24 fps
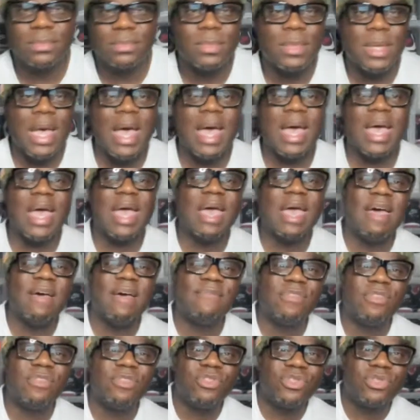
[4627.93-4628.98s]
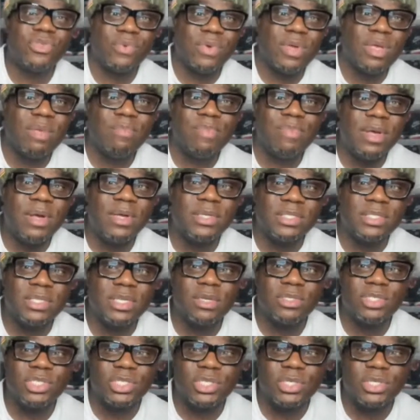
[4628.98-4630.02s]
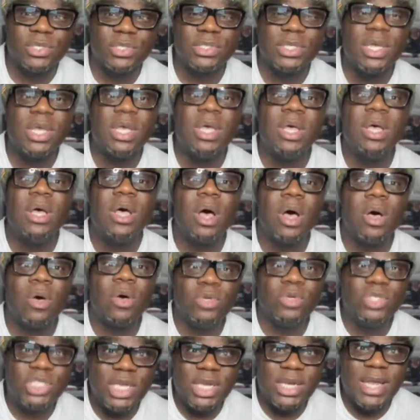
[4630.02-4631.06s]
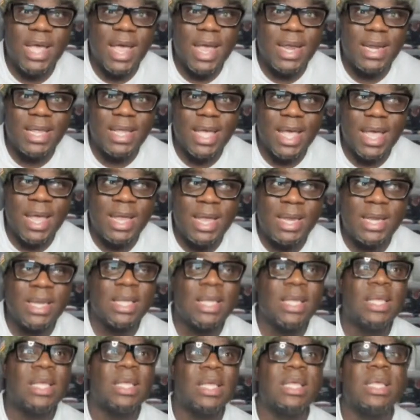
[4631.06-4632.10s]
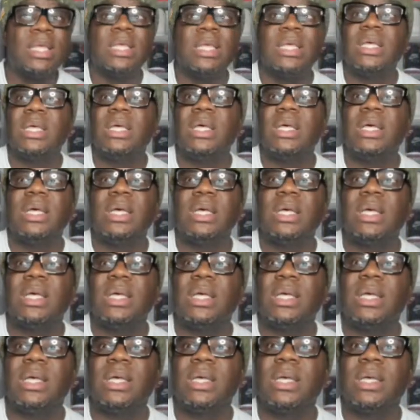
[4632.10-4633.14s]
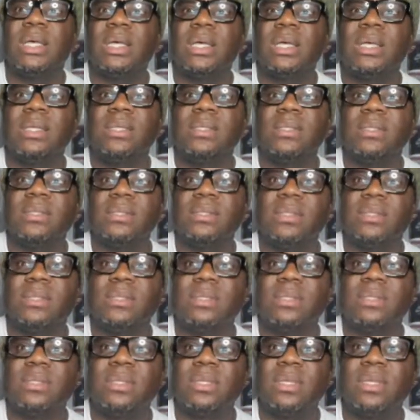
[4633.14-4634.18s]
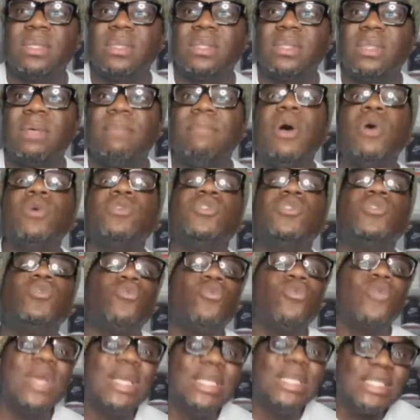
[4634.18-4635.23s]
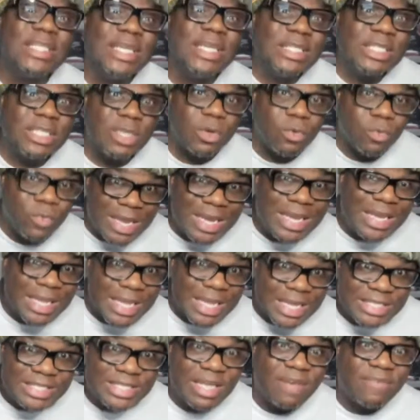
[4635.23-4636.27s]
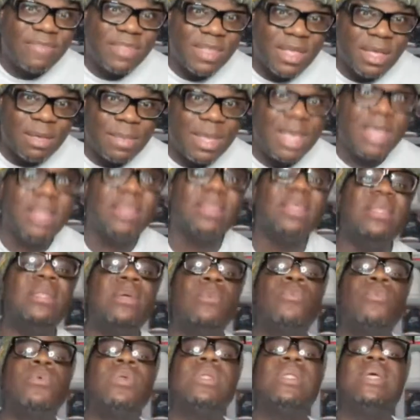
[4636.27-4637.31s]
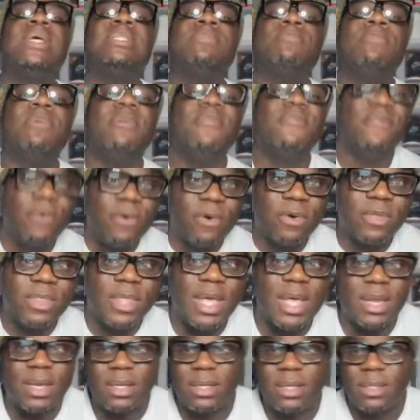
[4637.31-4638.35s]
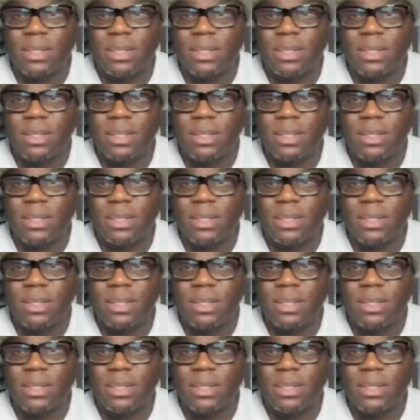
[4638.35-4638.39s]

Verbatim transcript: I have three pairs of those shoes. OG 98, uh the most recent release of them and then the release before that.